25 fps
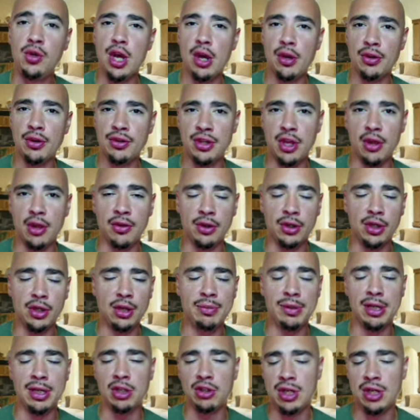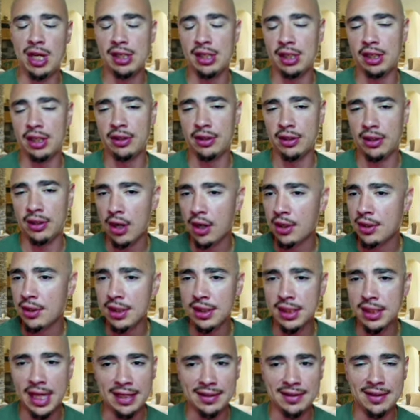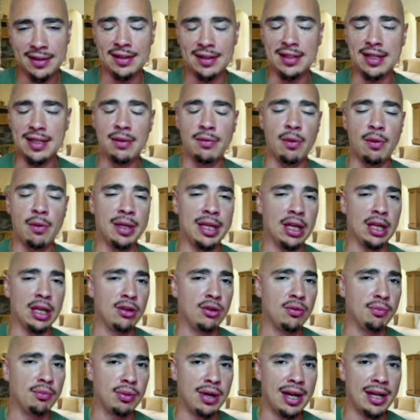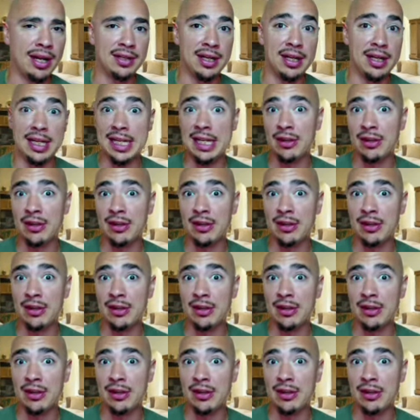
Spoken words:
Who knows, though? There could be a changing of the guards at the SEC when we get a new president,